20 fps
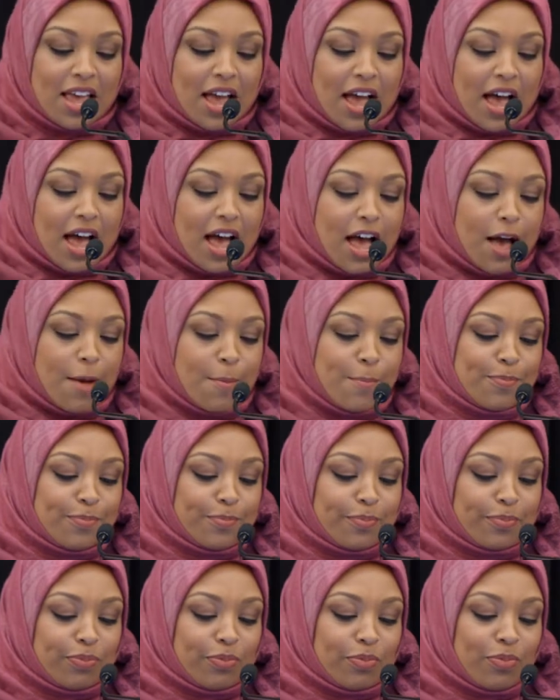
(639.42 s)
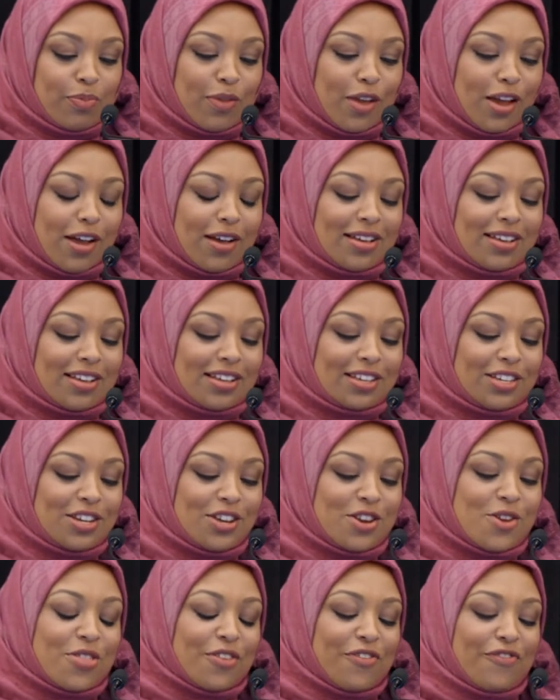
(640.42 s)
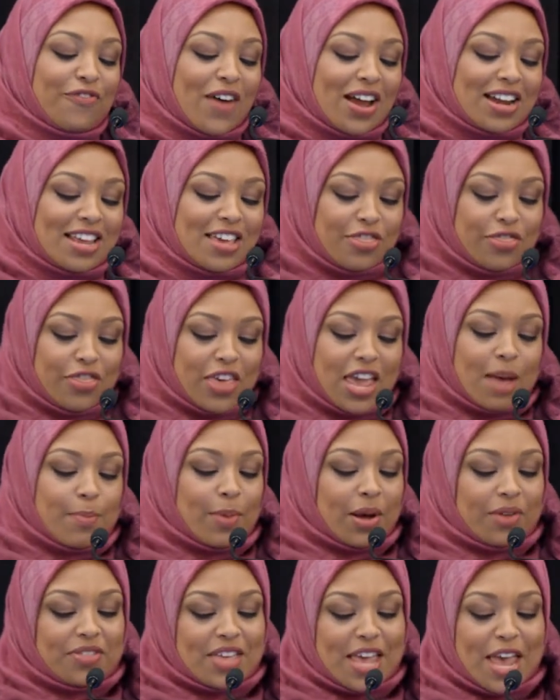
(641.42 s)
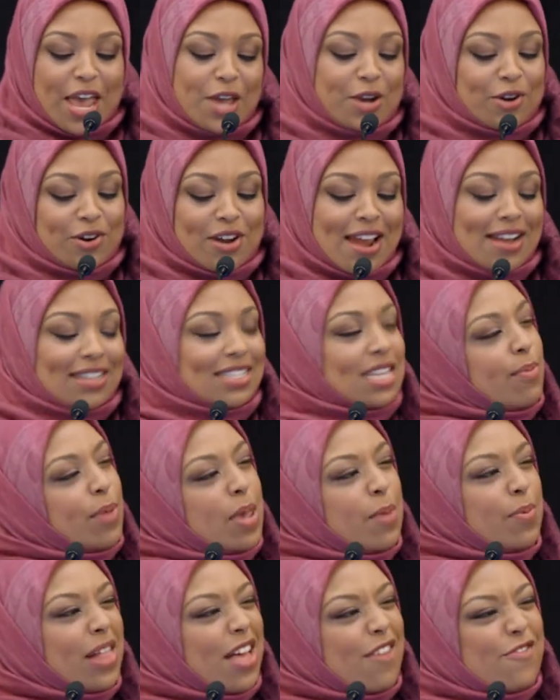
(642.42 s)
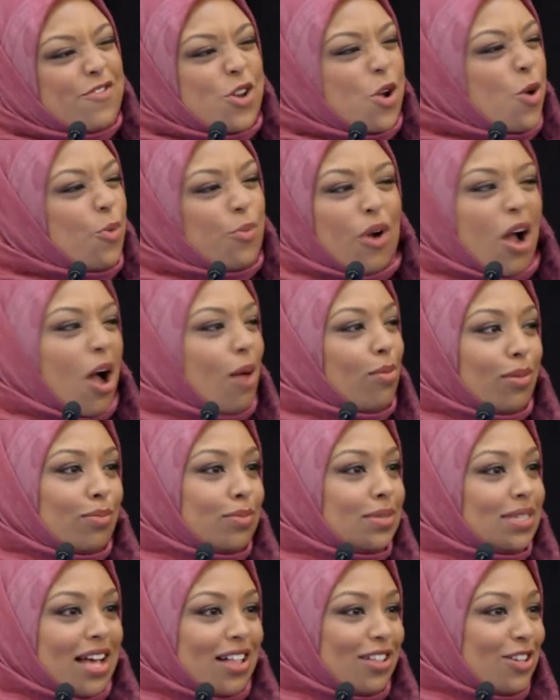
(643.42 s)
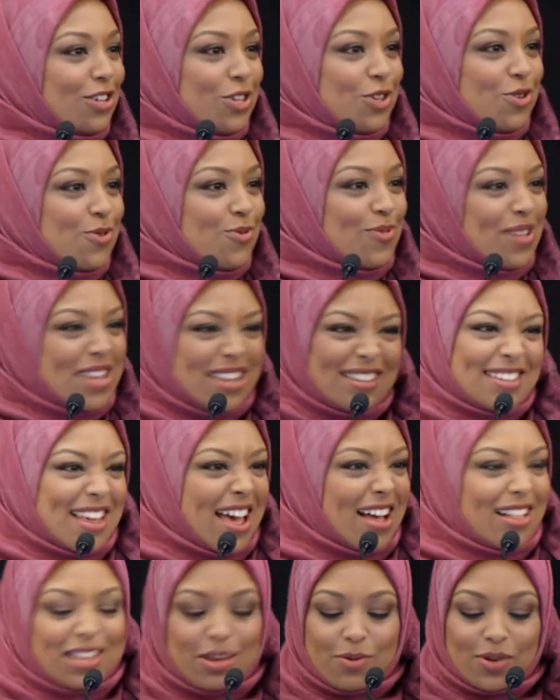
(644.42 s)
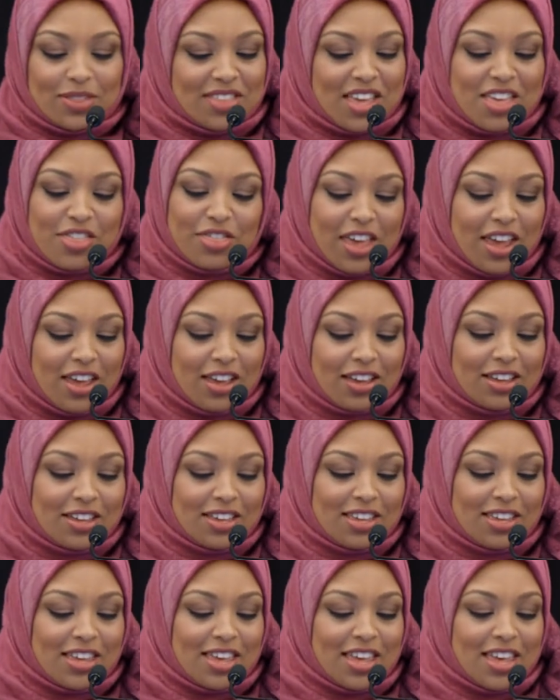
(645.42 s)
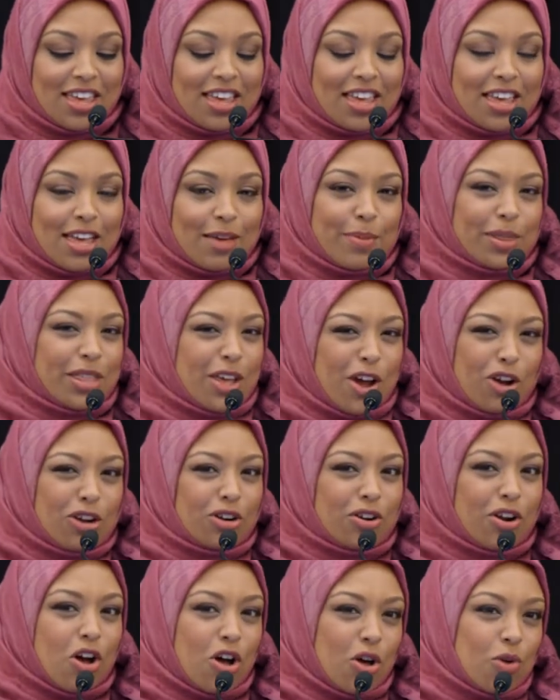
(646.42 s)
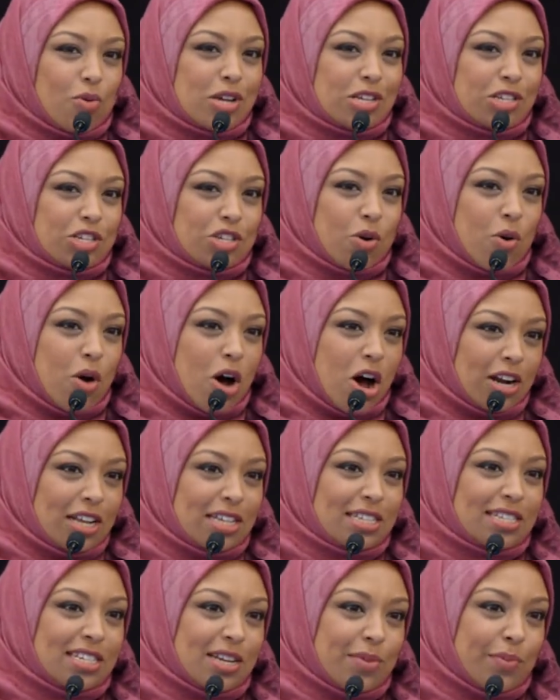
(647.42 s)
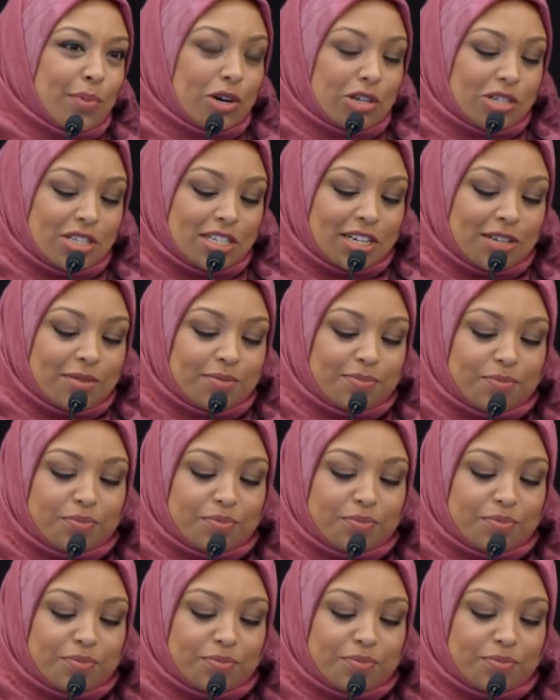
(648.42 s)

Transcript: The funny thing about the internet is that people have no problem telling you exactly what they think, but they aren't always so honest in person.